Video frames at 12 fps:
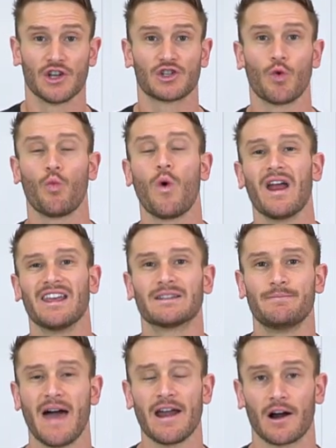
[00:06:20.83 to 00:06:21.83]
So what
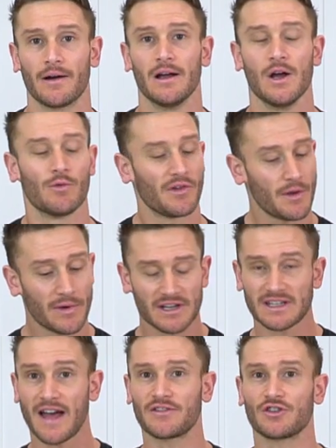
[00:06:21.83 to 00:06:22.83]
is better? Well, then we
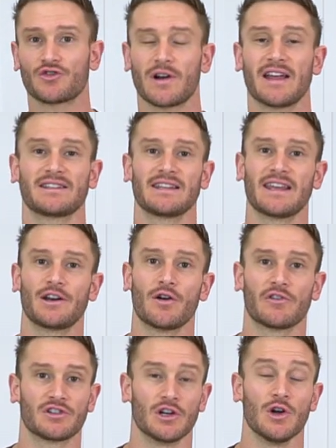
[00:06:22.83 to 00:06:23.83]
just have to translate that
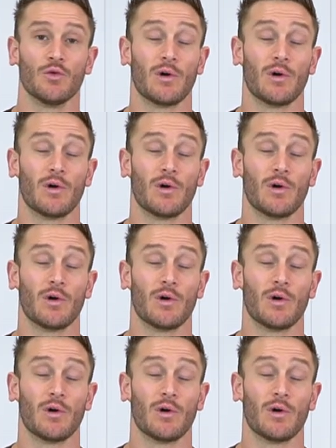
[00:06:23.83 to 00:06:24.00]
over to,